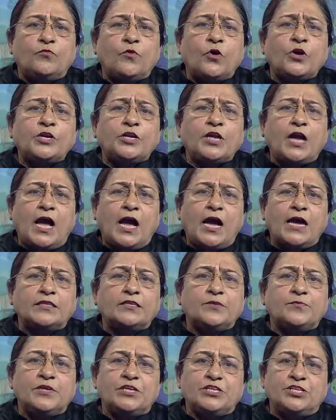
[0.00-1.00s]
what
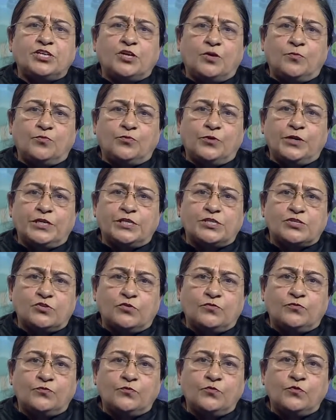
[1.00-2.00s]
are the major components
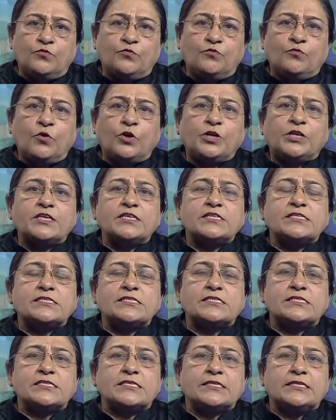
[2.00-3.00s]
of food? What
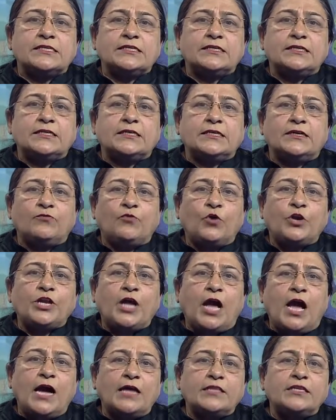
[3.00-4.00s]
is
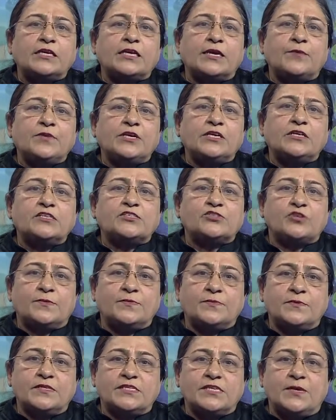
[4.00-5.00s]
what are the chemical
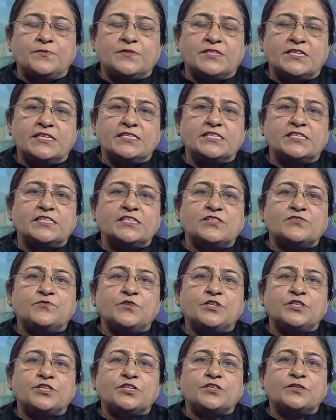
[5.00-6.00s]
sub substances
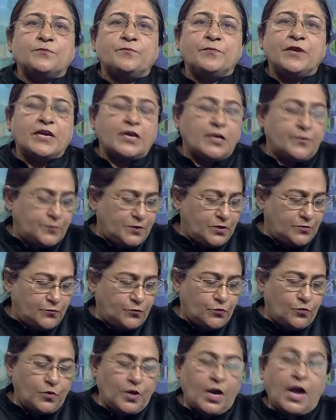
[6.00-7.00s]
which make up the
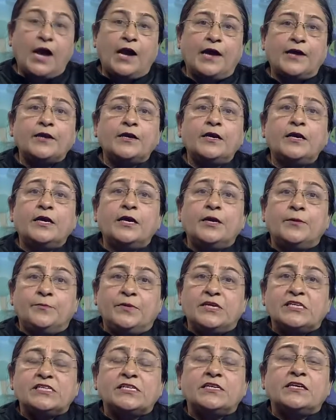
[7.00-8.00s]
food are
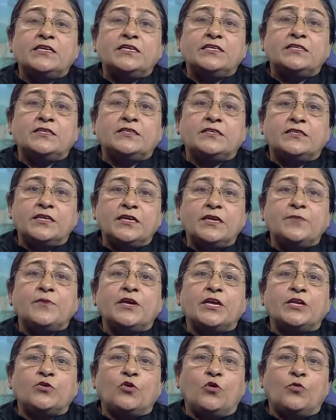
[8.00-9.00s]
basically the three
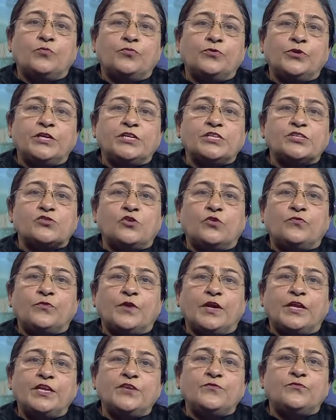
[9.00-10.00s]
main components
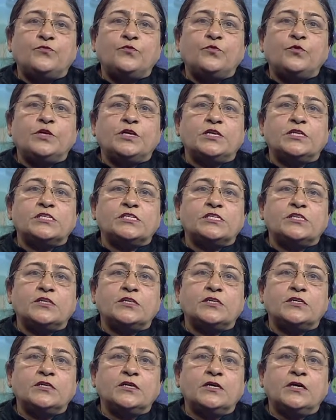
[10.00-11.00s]
of any food is
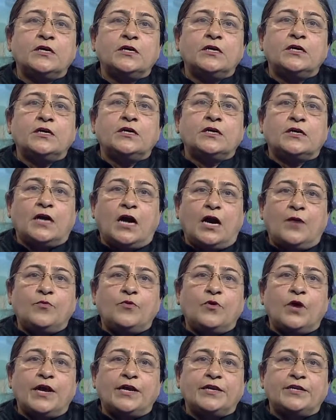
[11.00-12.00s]
the
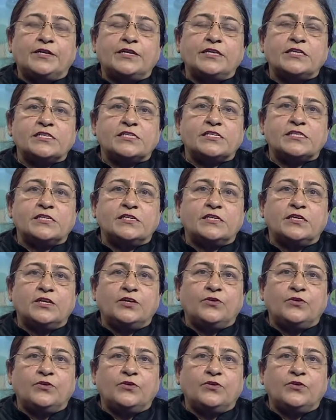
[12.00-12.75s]
carbohydrates,